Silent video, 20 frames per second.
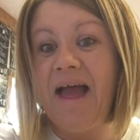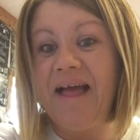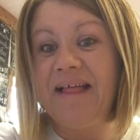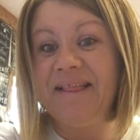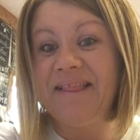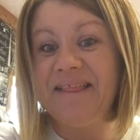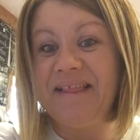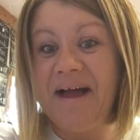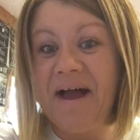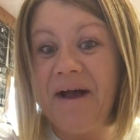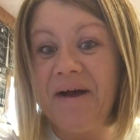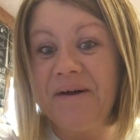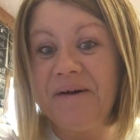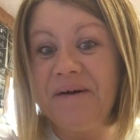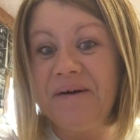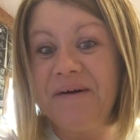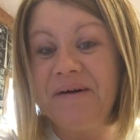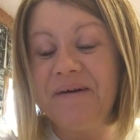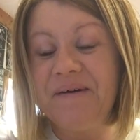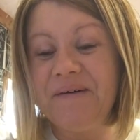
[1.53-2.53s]

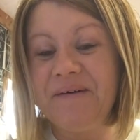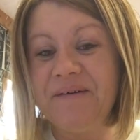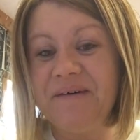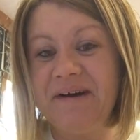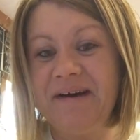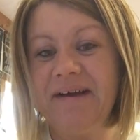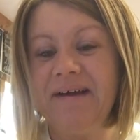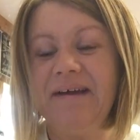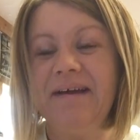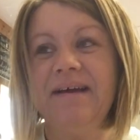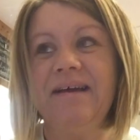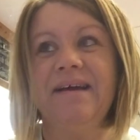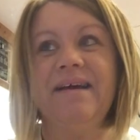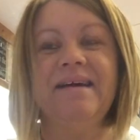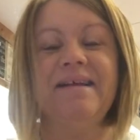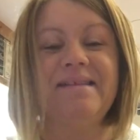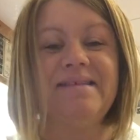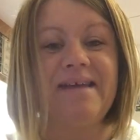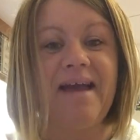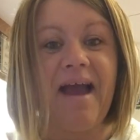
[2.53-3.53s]
Hello,
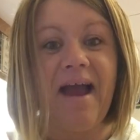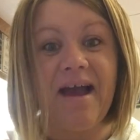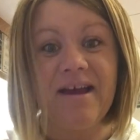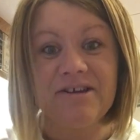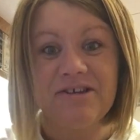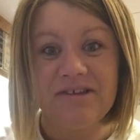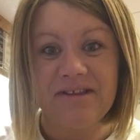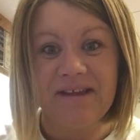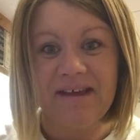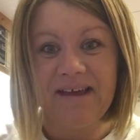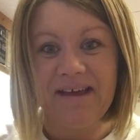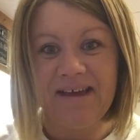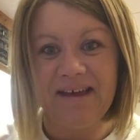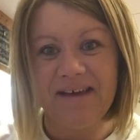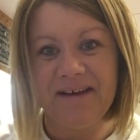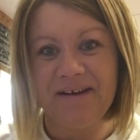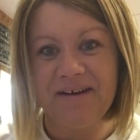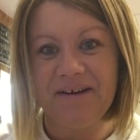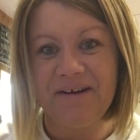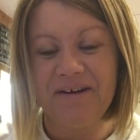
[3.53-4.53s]
it's Ashley
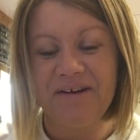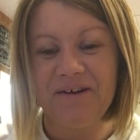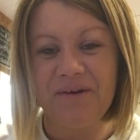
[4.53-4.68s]
here,